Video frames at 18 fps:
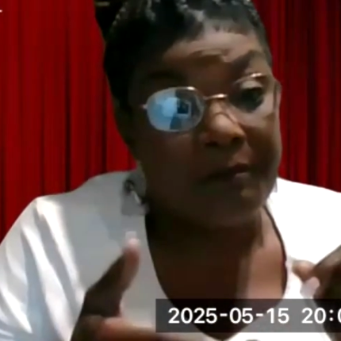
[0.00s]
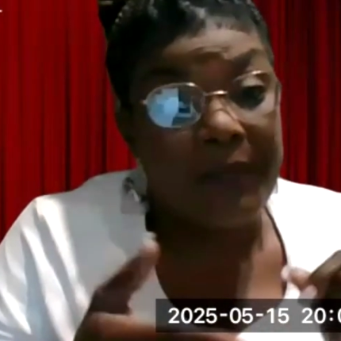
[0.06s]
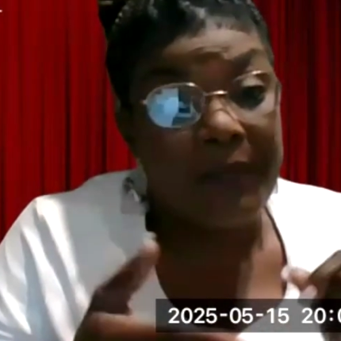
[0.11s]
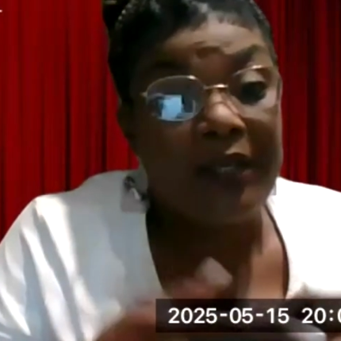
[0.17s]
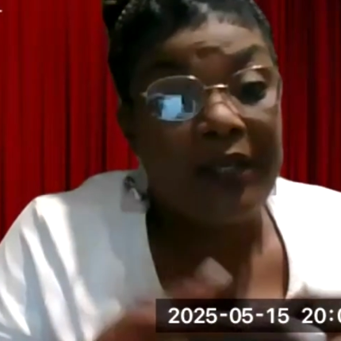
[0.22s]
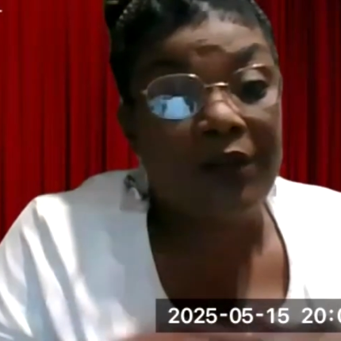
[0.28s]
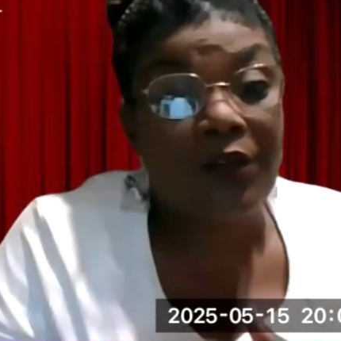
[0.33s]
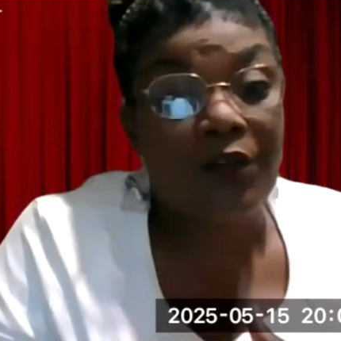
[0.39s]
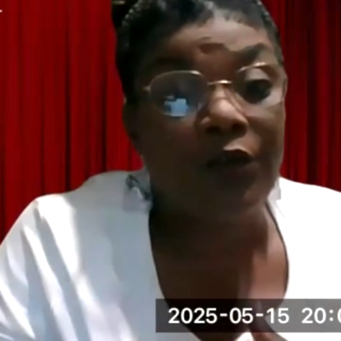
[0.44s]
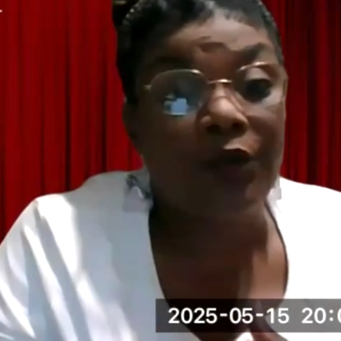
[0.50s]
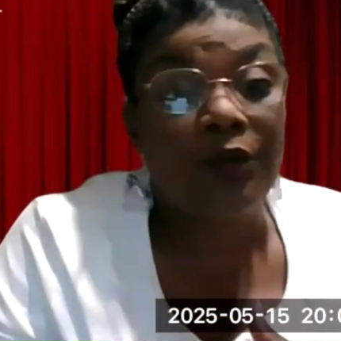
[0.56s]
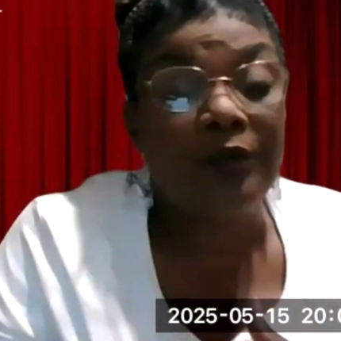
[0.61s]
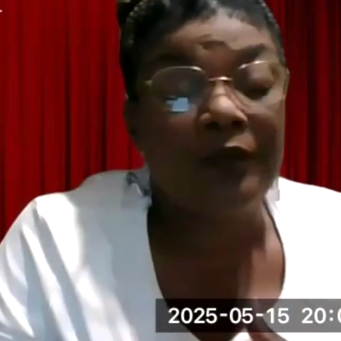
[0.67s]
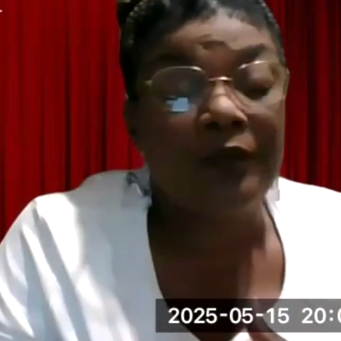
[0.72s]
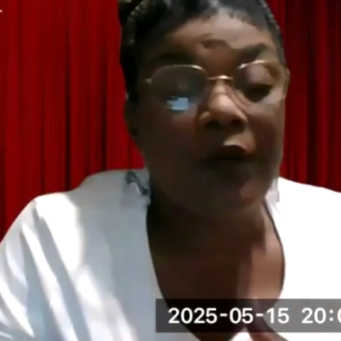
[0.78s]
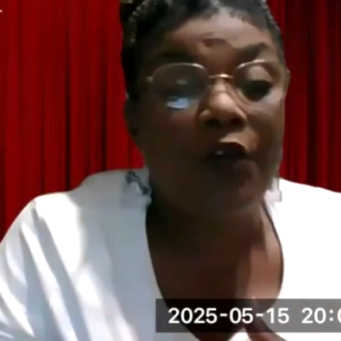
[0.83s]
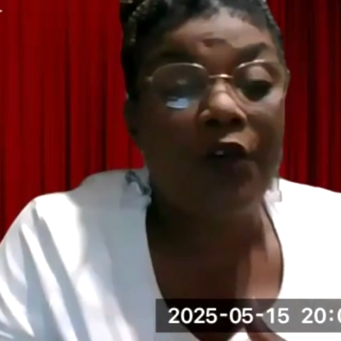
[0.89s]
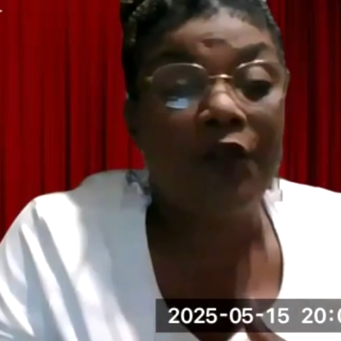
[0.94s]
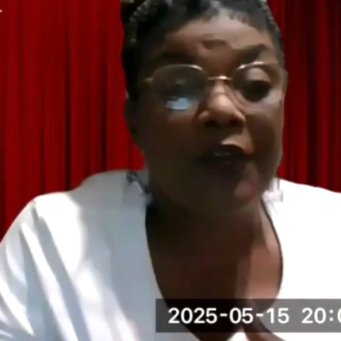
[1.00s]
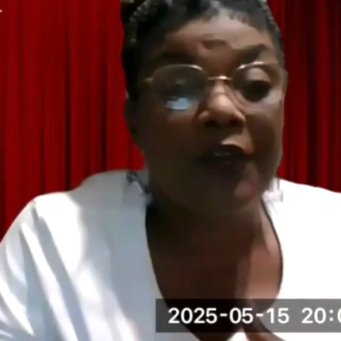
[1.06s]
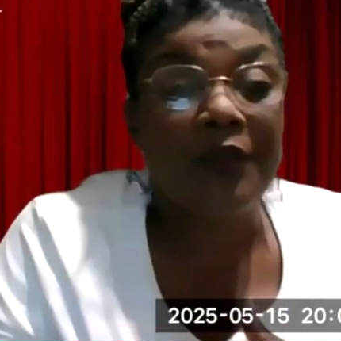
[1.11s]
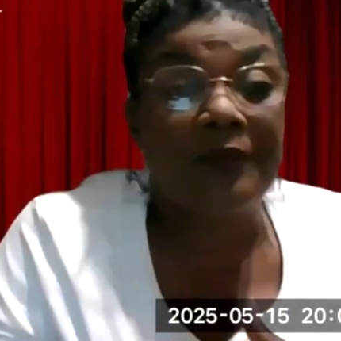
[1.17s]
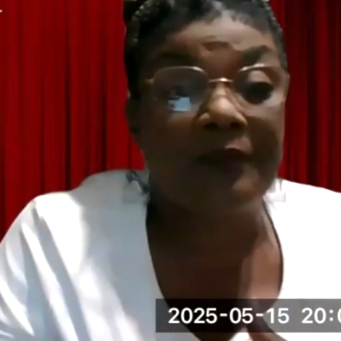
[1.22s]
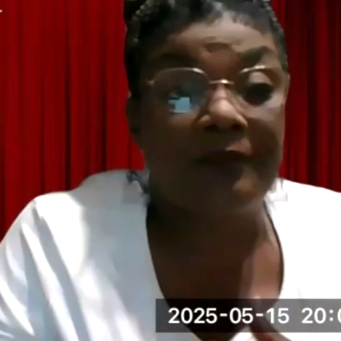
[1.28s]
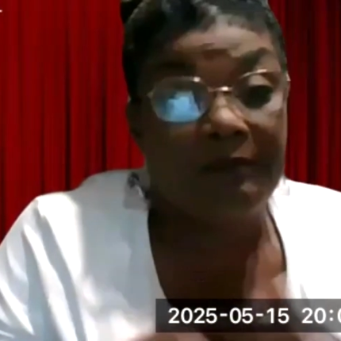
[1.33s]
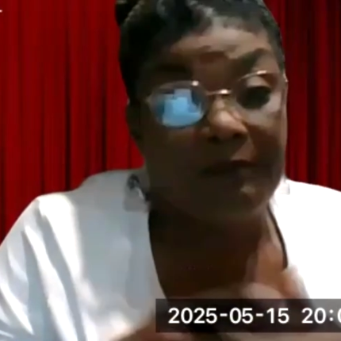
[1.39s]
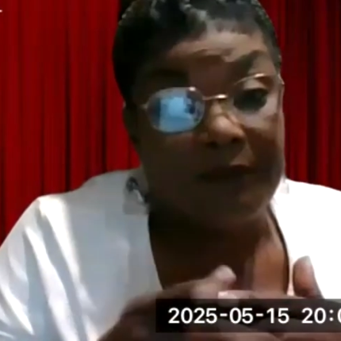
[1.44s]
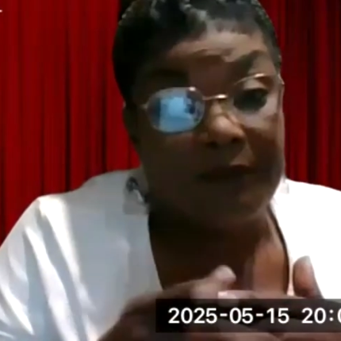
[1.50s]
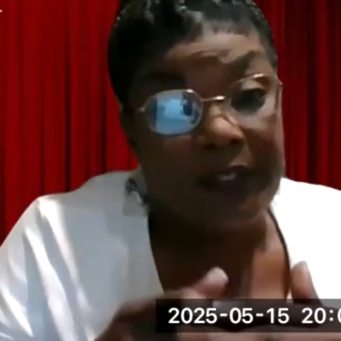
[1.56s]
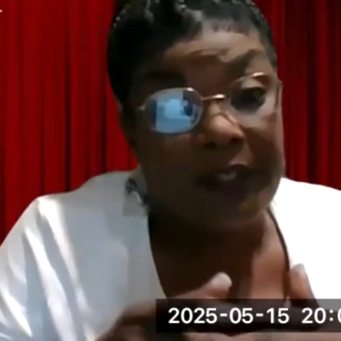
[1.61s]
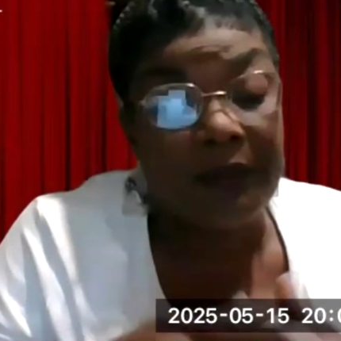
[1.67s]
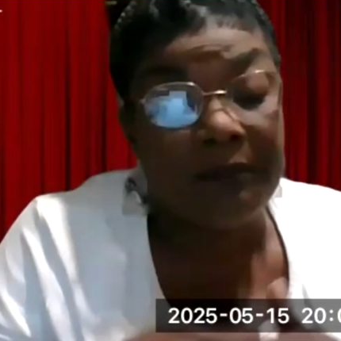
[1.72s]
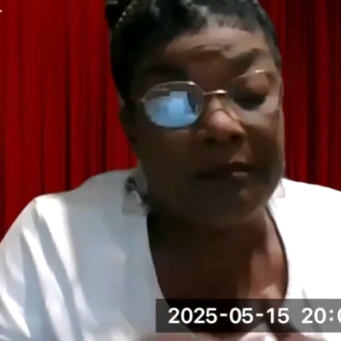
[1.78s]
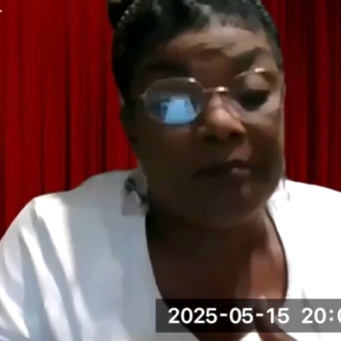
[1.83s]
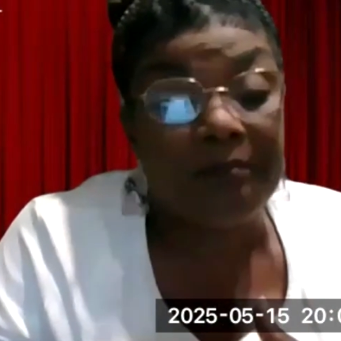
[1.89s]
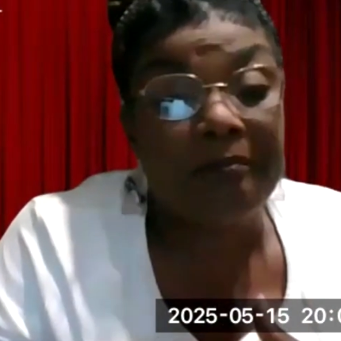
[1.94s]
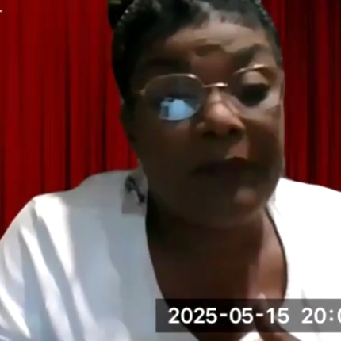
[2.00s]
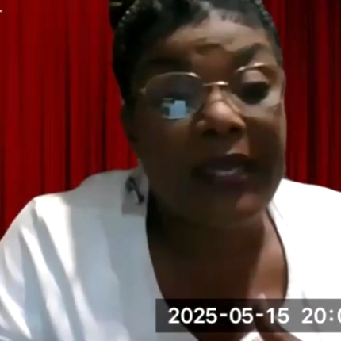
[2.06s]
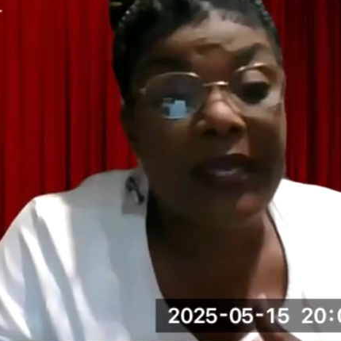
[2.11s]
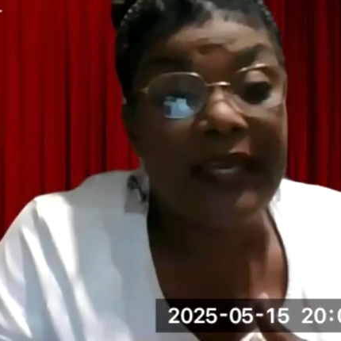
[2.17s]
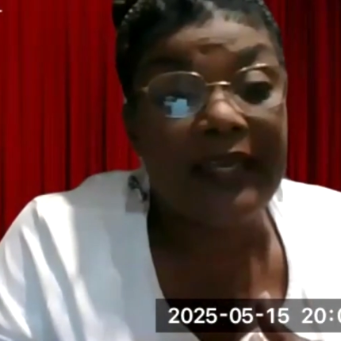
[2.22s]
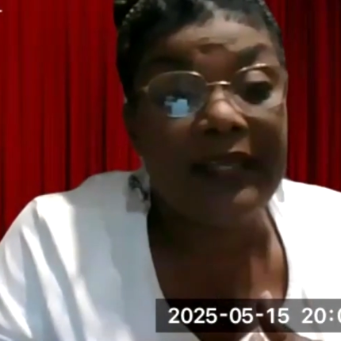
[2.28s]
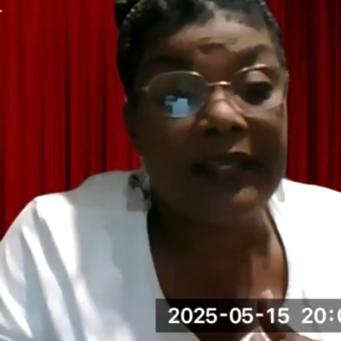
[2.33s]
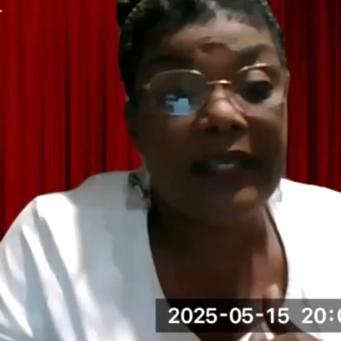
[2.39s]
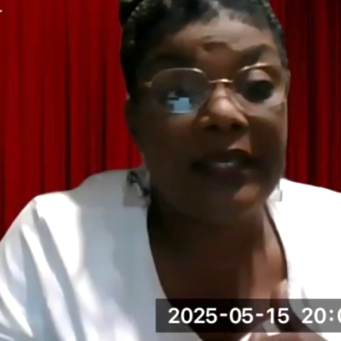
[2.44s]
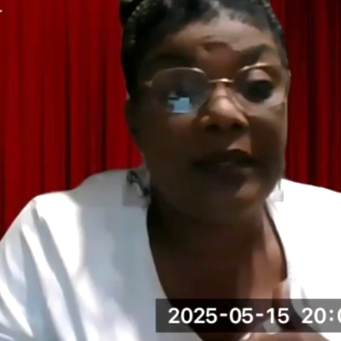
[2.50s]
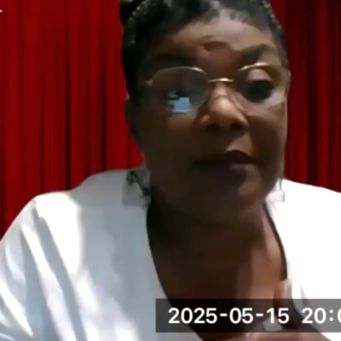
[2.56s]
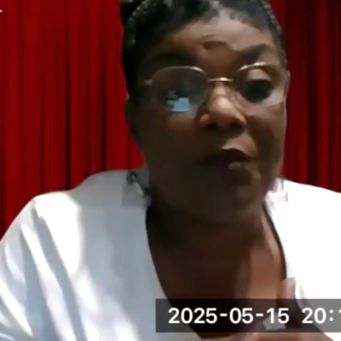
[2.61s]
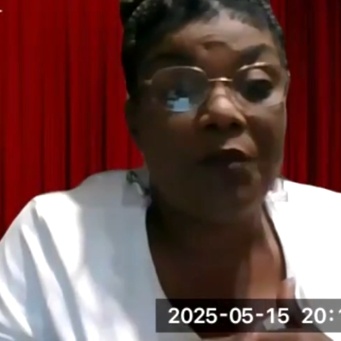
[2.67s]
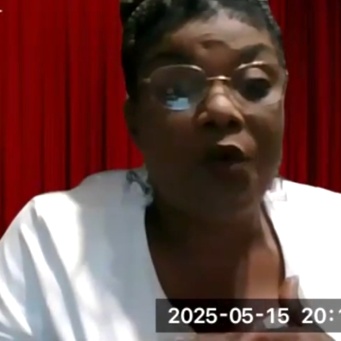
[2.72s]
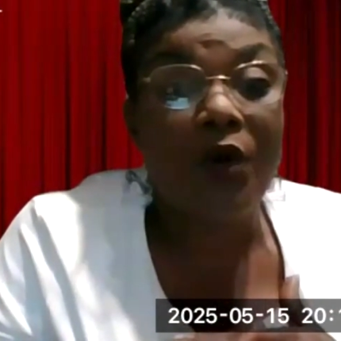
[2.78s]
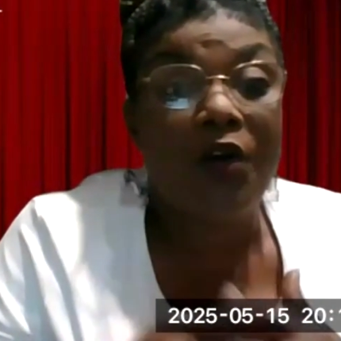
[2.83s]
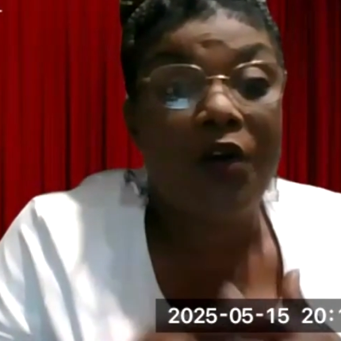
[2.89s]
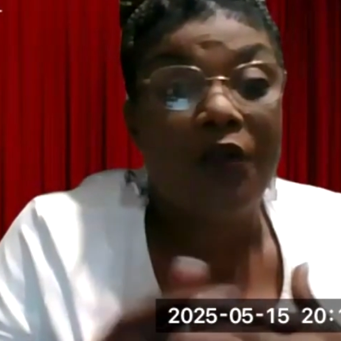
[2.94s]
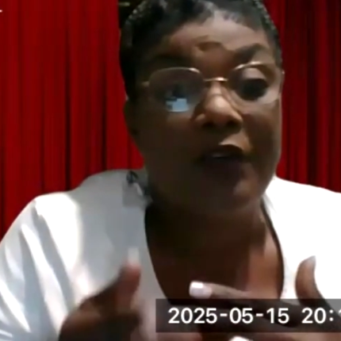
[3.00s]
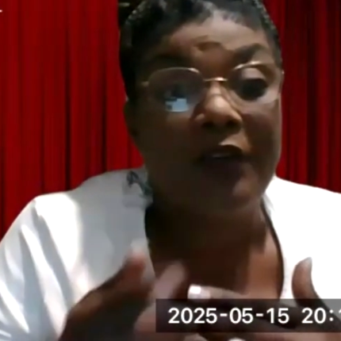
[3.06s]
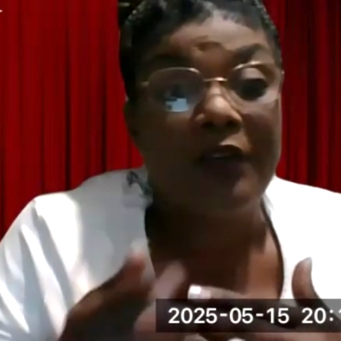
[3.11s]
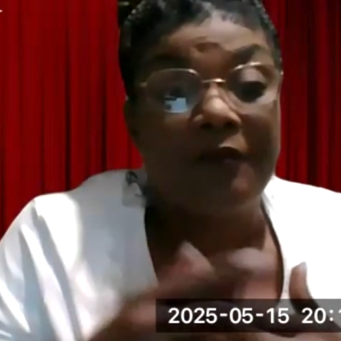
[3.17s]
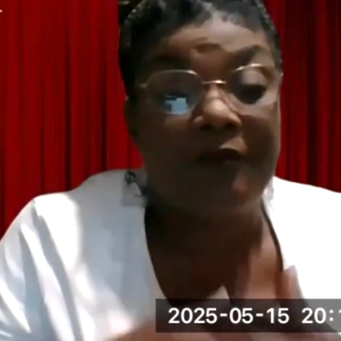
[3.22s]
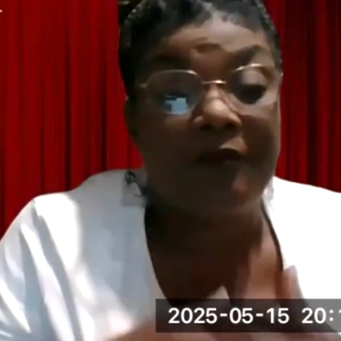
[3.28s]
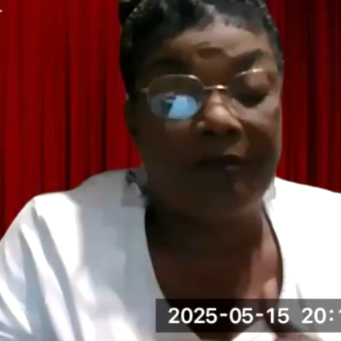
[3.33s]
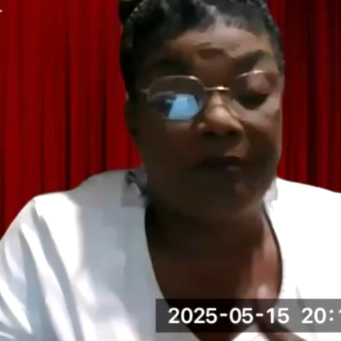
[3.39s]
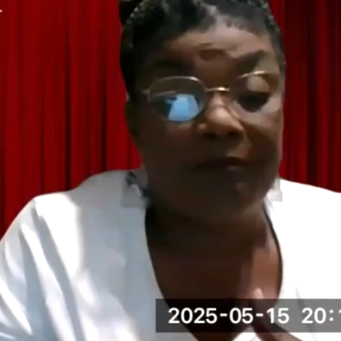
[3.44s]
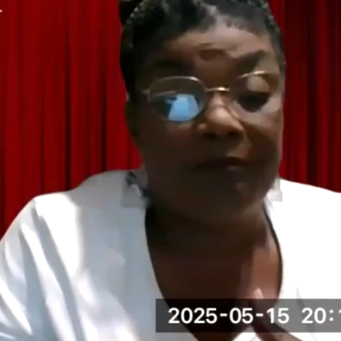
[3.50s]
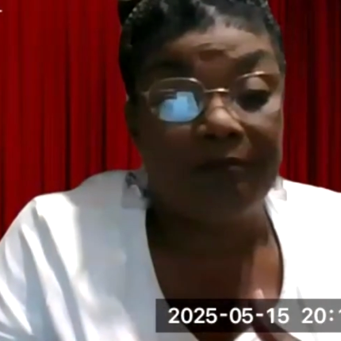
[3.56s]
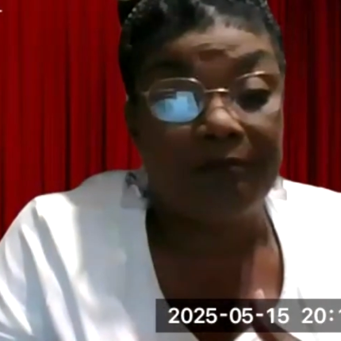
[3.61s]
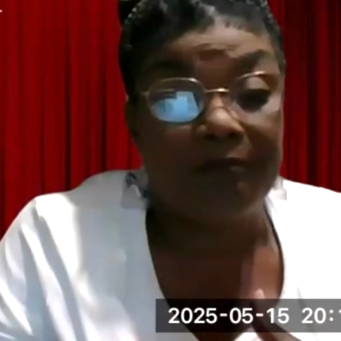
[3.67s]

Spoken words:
medical over the med anymore, over